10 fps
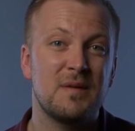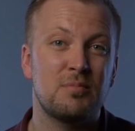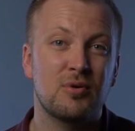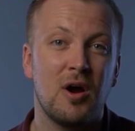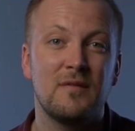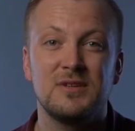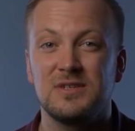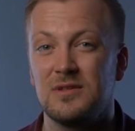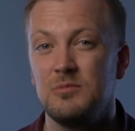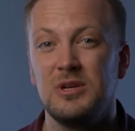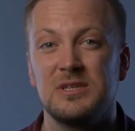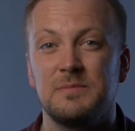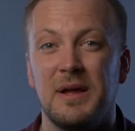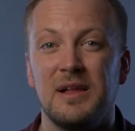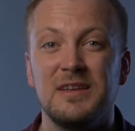the province, so the
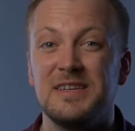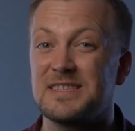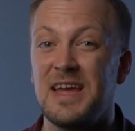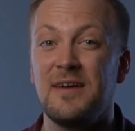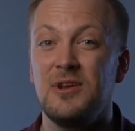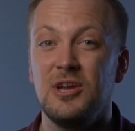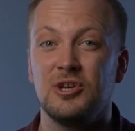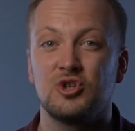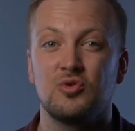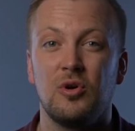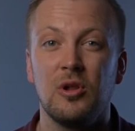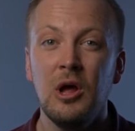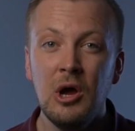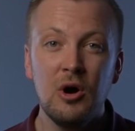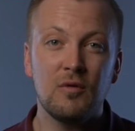municipality doesn't have any control
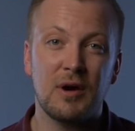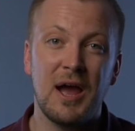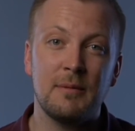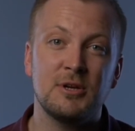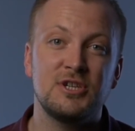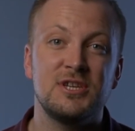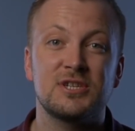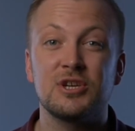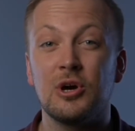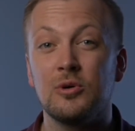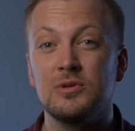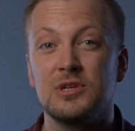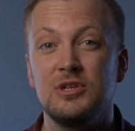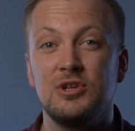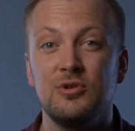over how much of this
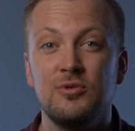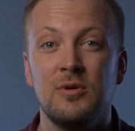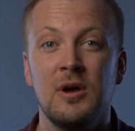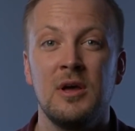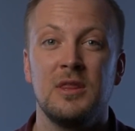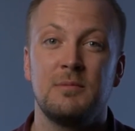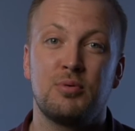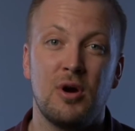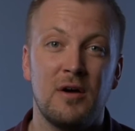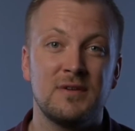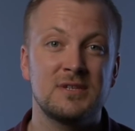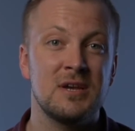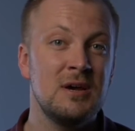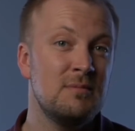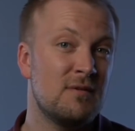goes to the province.
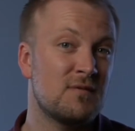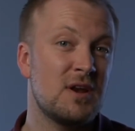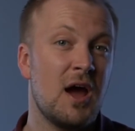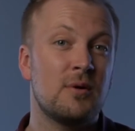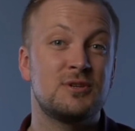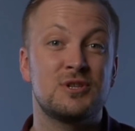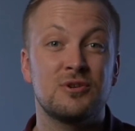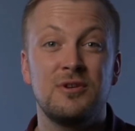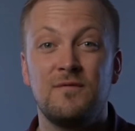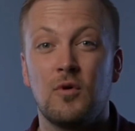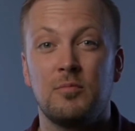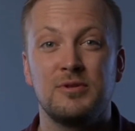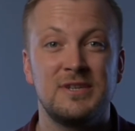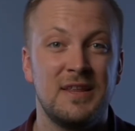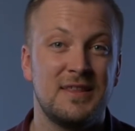But for now, it's
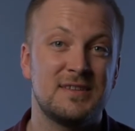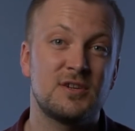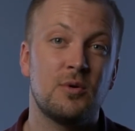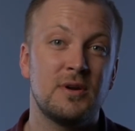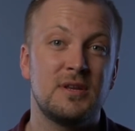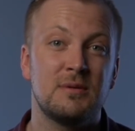34% that's going to the